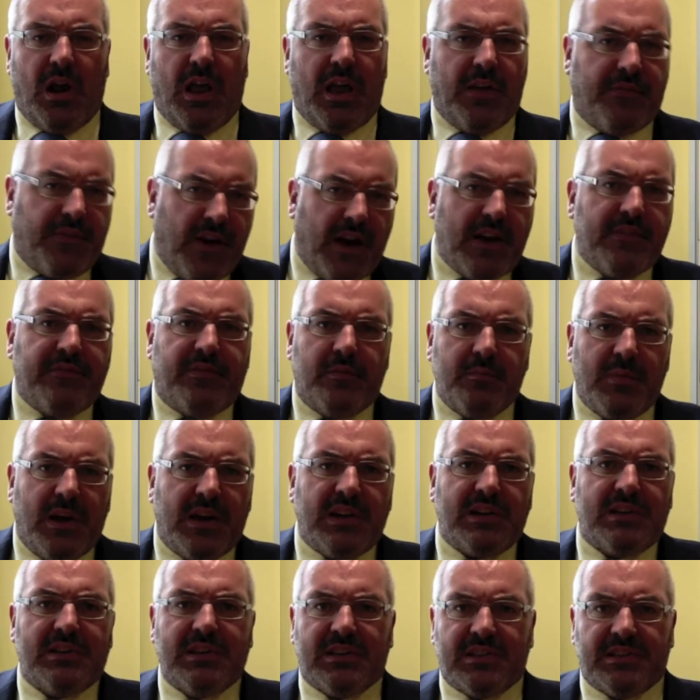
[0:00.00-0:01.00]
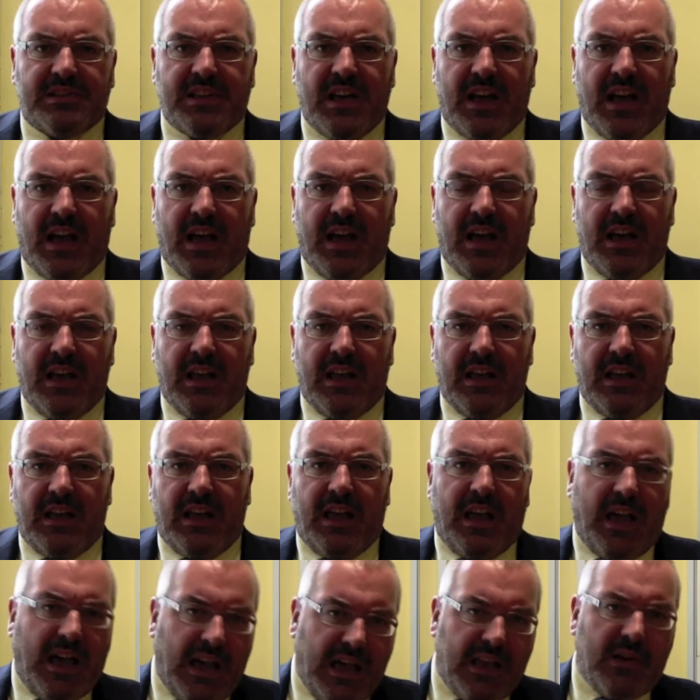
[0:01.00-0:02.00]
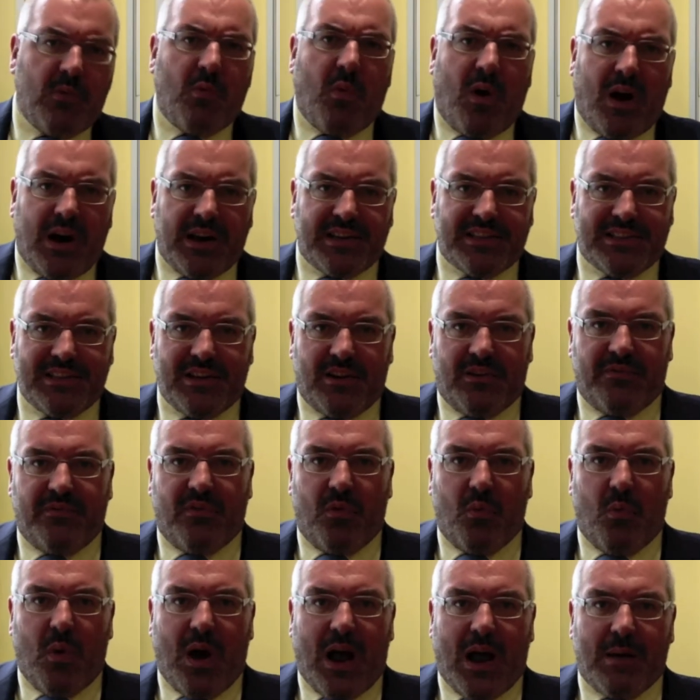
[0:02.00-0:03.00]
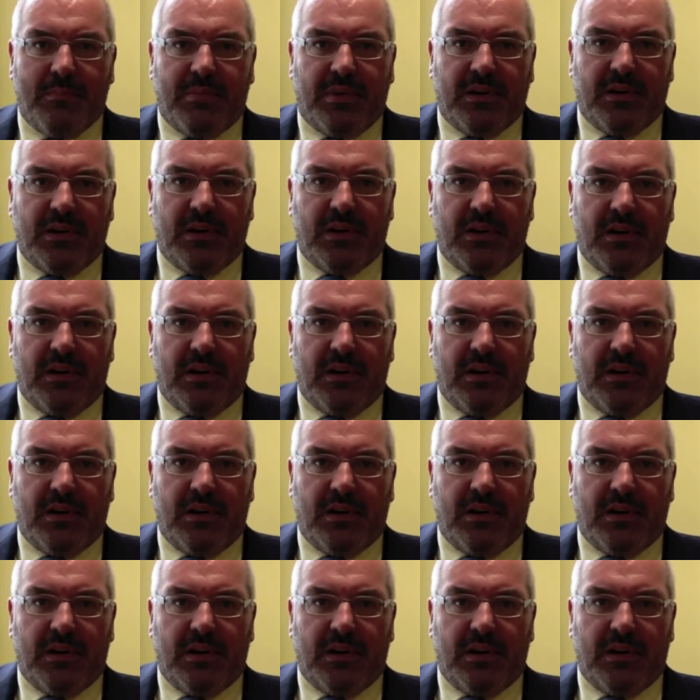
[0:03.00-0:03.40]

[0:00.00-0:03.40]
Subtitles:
If that information is there, A, why isn't it on the web?